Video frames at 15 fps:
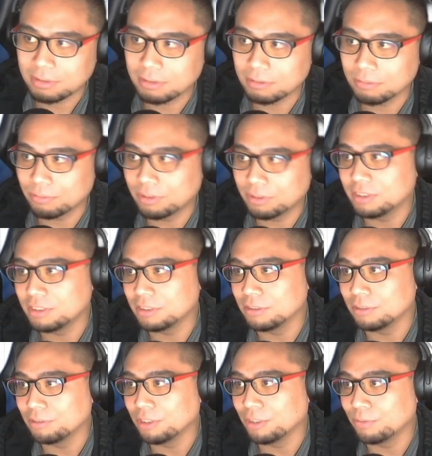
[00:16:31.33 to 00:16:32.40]
1, 2,
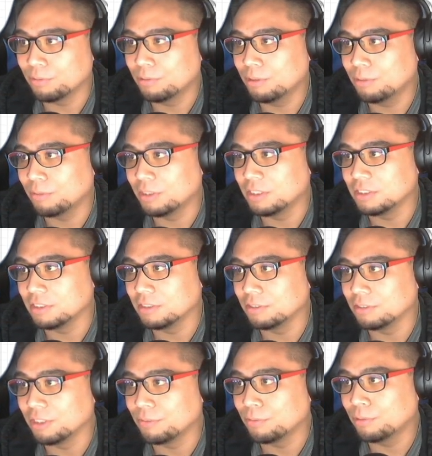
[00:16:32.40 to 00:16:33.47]
3, 4, 1, 2,
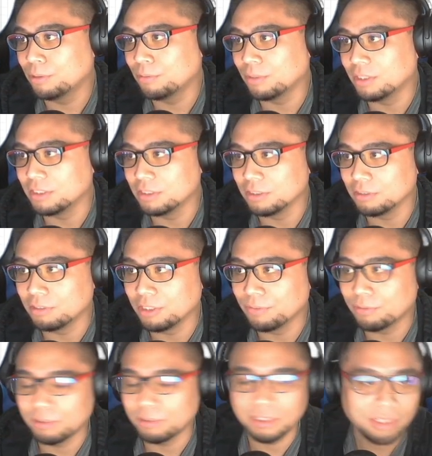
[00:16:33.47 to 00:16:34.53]
3, 4, 1, 2, 3,
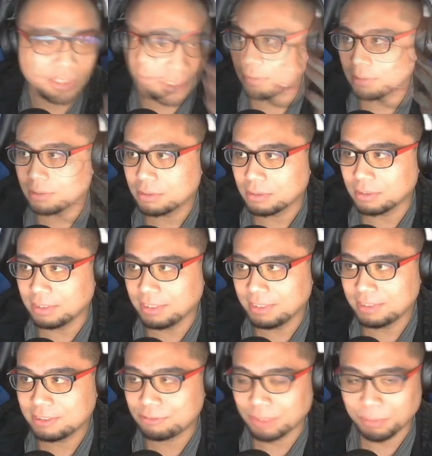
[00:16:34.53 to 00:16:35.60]
4.
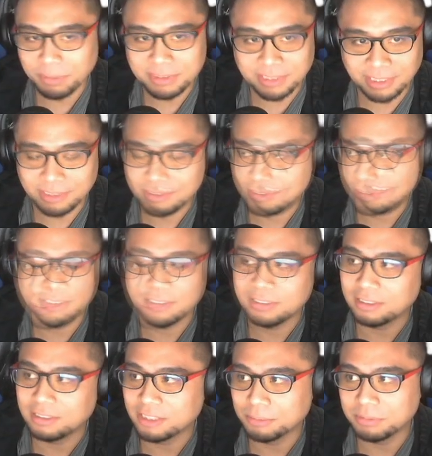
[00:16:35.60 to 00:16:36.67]
These represent
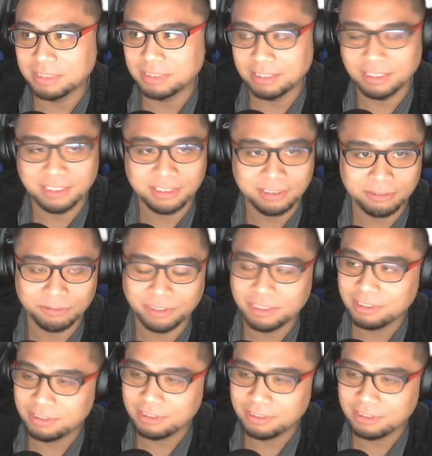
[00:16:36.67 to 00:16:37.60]
the substat line, right?